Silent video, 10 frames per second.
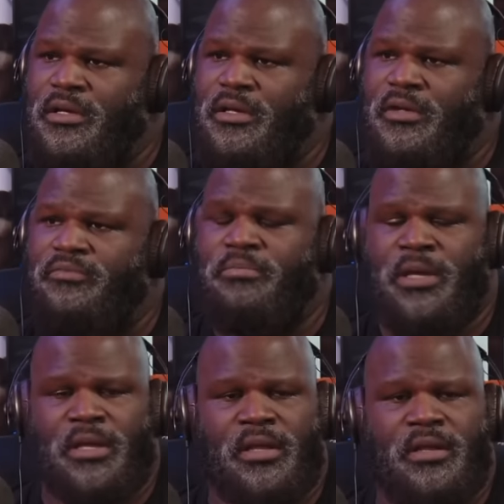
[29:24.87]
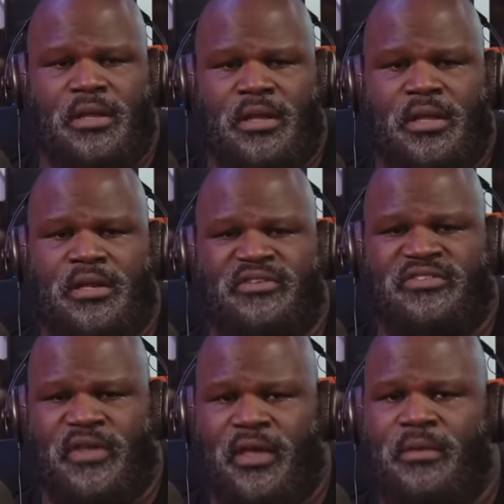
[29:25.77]
of being in the
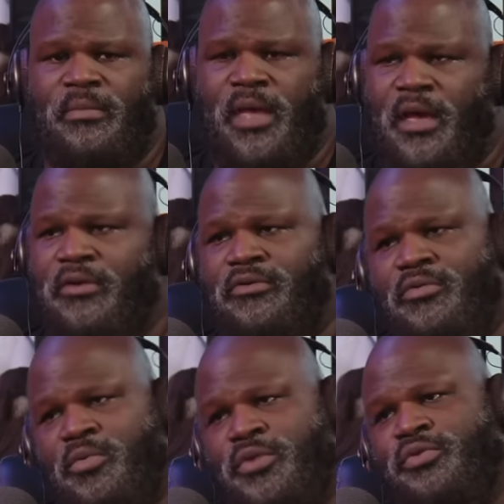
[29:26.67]
same era with